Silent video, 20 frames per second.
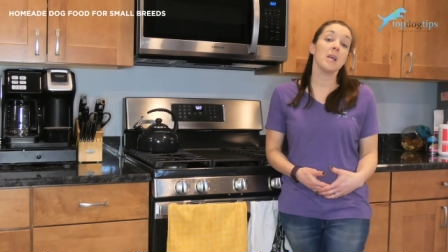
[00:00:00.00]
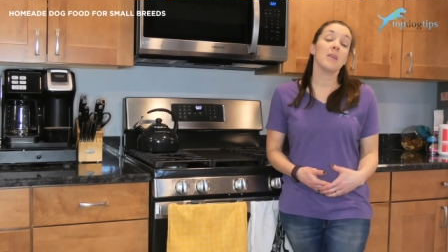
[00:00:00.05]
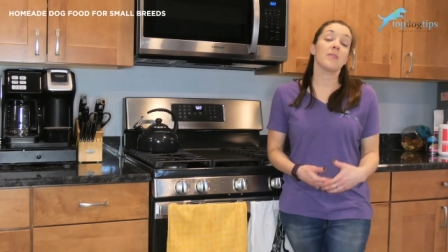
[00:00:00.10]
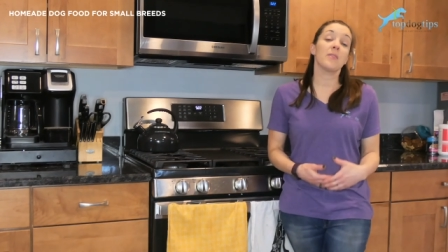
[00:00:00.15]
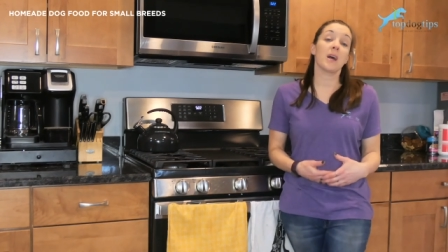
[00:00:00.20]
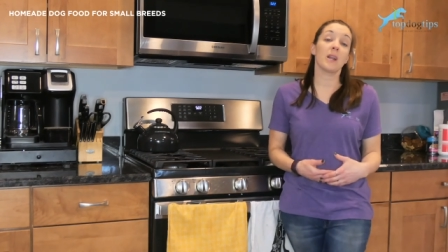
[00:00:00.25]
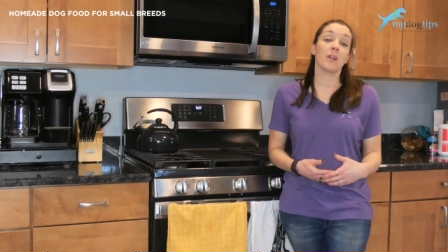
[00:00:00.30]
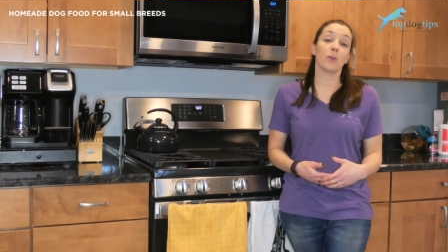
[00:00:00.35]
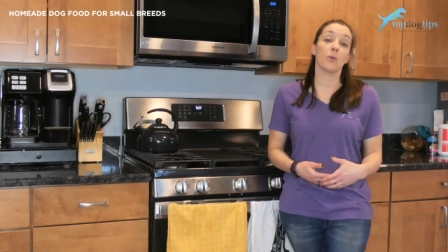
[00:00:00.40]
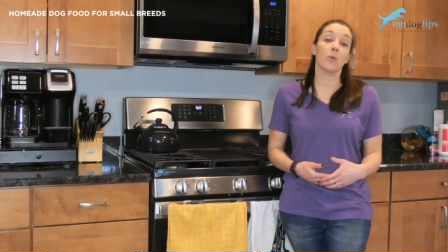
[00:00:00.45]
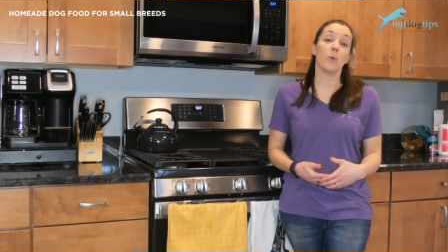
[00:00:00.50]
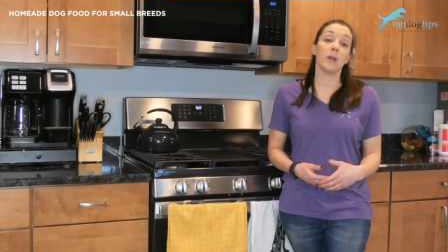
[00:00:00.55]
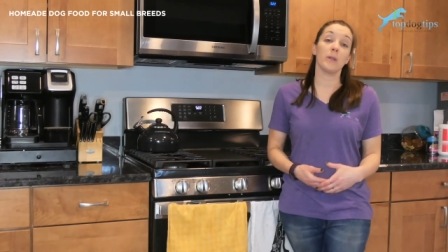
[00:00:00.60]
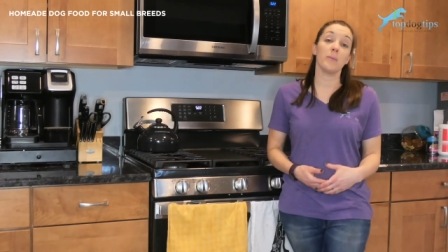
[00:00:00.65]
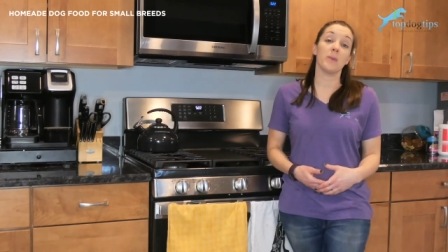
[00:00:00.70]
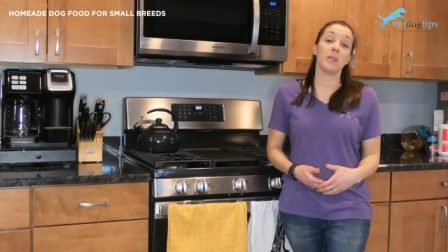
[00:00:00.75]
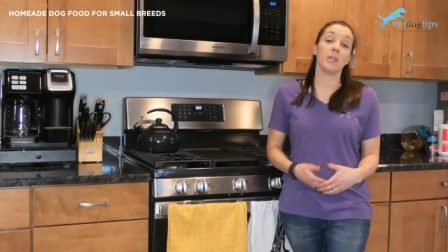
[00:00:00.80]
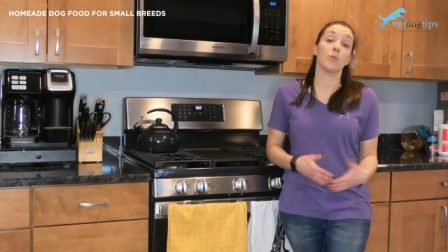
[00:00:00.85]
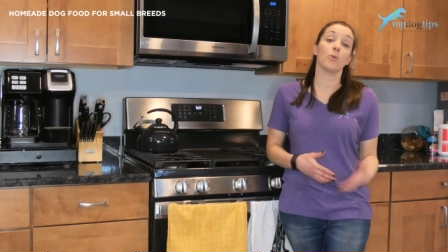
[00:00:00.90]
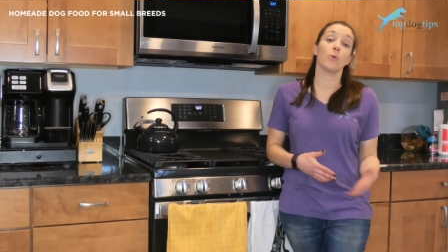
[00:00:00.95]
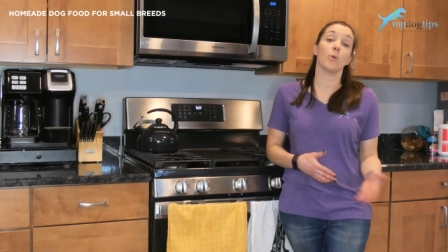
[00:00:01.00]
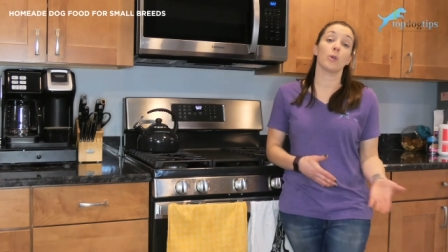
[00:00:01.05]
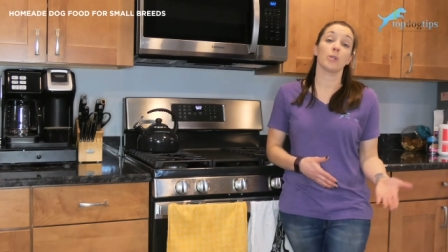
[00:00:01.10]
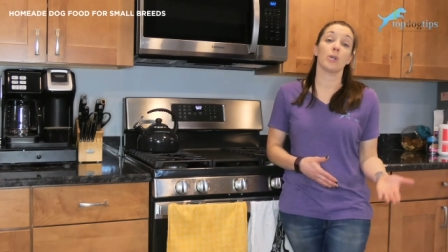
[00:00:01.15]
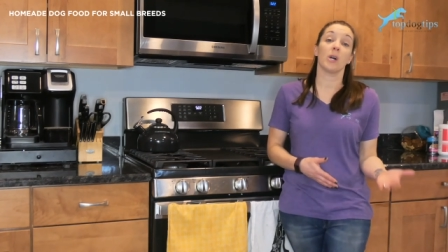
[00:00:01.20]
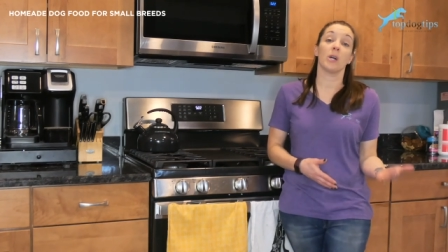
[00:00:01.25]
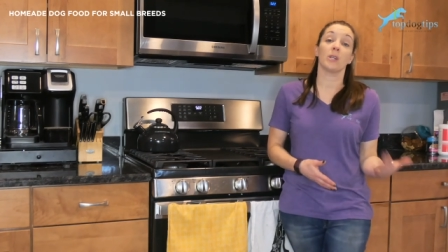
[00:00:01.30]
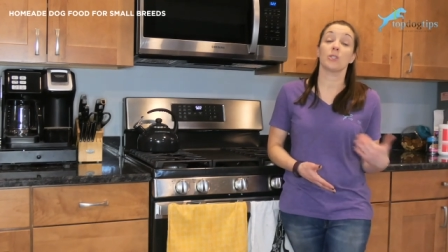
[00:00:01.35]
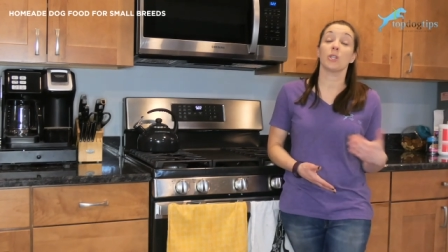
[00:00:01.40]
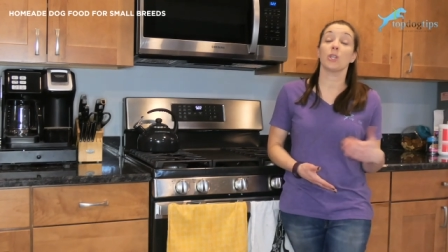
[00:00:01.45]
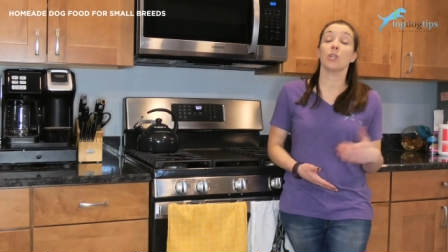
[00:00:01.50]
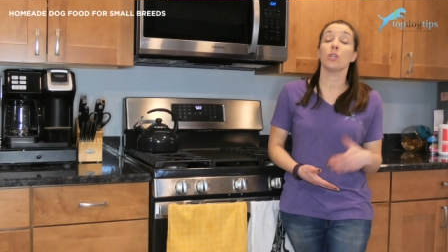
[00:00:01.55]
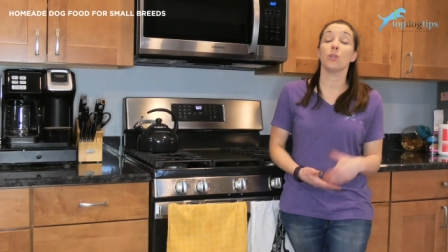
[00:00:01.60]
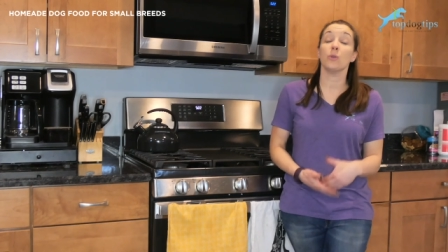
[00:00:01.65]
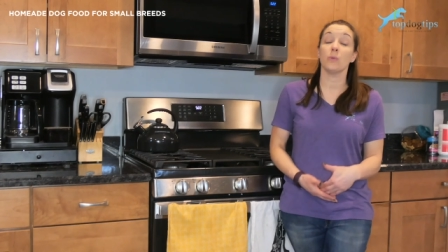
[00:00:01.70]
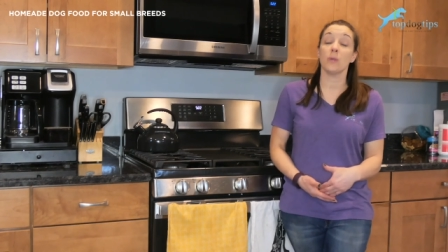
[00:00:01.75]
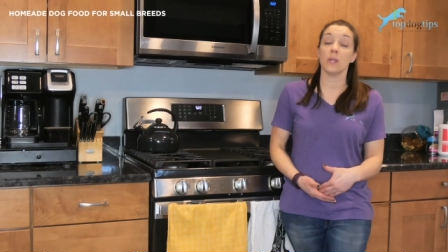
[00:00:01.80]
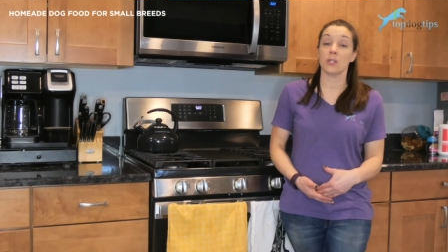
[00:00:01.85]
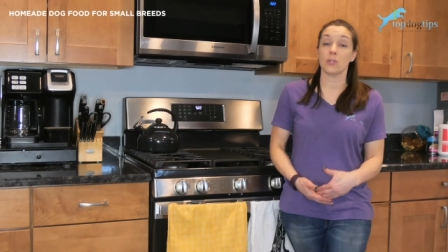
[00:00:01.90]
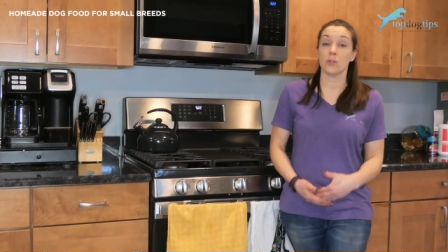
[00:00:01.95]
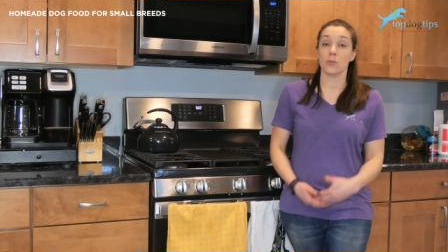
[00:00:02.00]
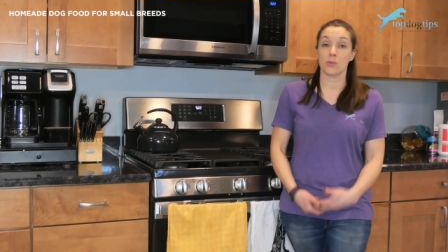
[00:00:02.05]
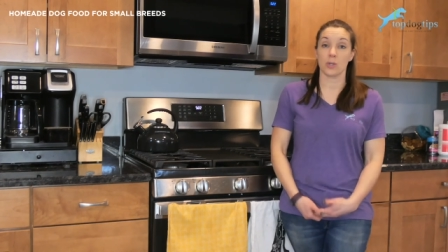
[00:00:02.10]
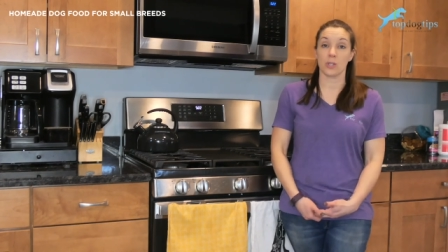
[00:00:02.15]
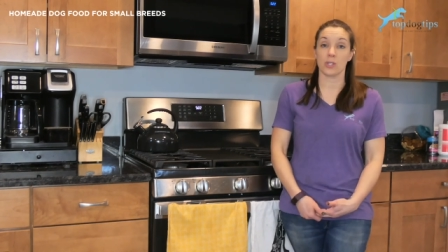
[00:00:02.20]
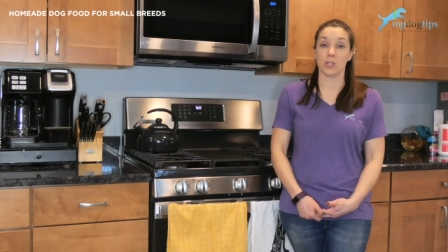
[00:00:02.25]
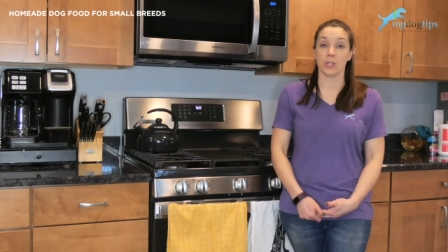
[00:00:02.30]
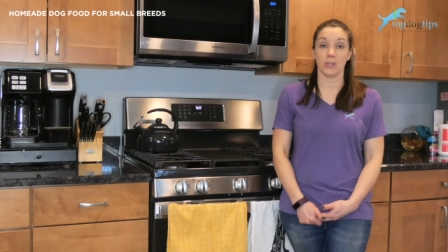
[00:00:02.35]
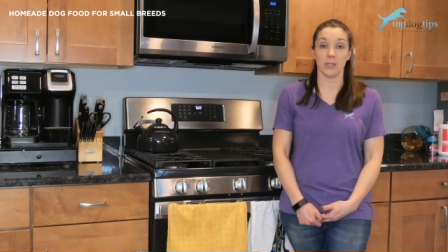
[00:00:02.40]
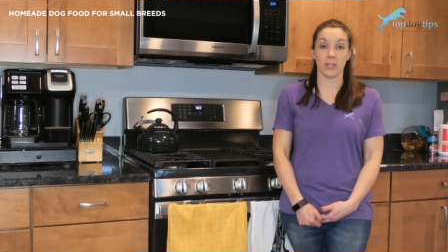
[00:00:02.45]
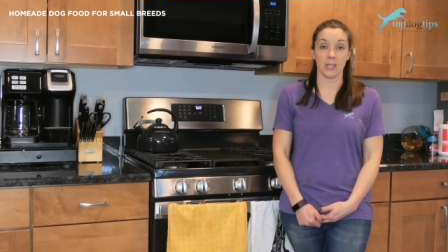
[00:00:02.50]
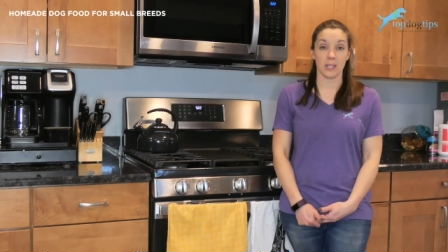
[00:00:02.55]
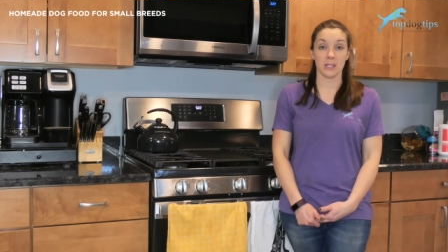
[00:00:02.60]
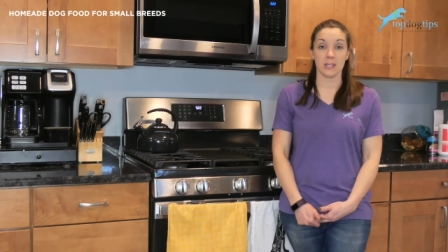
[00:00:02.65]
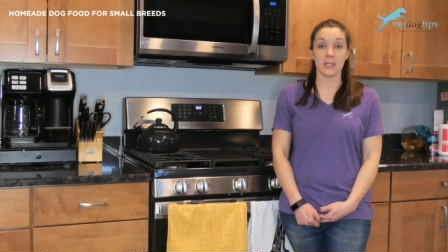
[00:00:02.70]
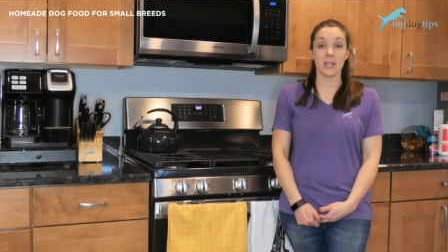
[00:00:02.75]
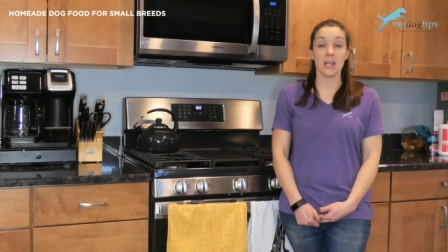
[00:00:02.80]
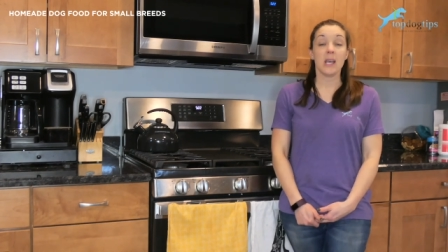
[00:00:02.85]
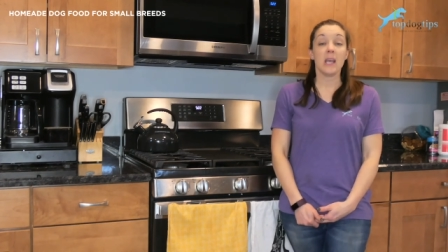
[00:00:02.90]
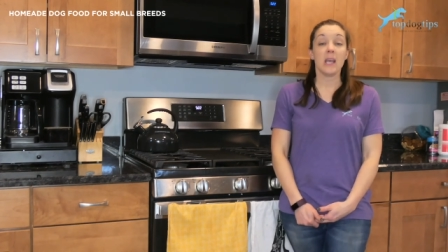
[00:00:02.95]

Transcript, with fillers: that are going to meet your dog's unique nutritional needs.